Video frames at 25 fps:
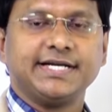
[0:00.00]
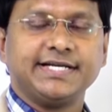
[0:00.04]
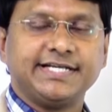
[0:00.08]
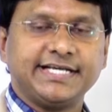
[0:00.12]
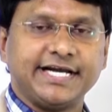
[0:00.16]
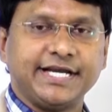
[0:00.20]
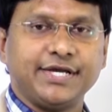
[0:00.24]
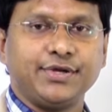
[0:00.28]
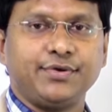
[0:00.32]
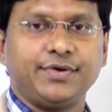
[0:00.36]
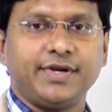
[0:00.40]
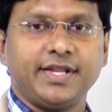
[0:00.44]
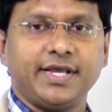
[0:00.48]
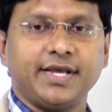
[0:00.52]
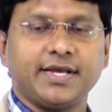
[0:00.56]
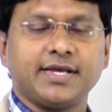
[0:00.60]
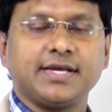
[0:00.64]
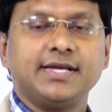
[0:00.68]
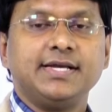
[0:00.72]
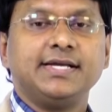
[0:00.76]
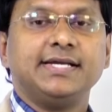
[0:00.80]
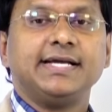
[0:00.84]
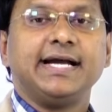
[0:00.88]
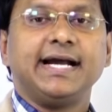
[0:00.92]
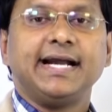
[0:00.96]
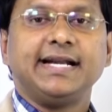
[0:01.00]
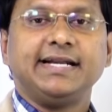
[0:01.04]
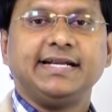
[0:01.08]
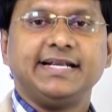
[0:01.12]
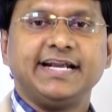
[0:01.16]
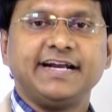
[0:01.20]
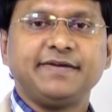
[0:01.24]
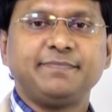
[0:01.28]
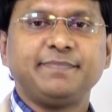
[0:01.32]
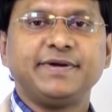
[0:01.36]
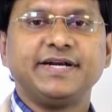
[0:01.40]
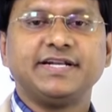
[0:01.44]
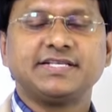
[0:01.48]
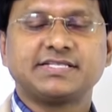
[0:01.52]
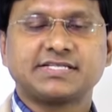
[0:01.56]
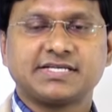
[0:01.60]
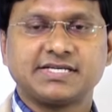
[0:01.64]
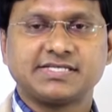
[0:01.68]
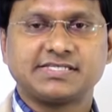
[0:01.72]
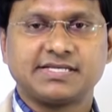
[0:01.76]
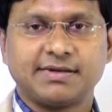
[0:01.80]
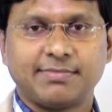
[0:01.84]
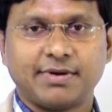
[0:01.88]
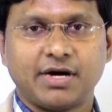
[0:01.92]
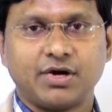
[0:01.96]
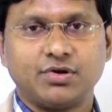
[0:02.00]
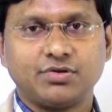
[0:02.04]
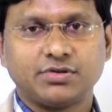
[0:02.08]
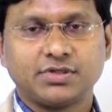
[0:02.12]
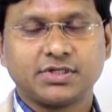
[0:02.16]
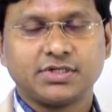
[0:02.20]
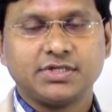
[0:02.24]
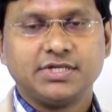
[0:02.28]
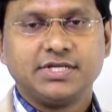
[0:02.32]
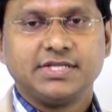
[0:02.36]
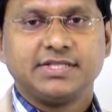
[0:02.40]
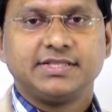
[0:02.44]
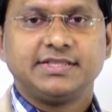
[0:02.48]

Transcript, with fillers: diuretic and let me discuss about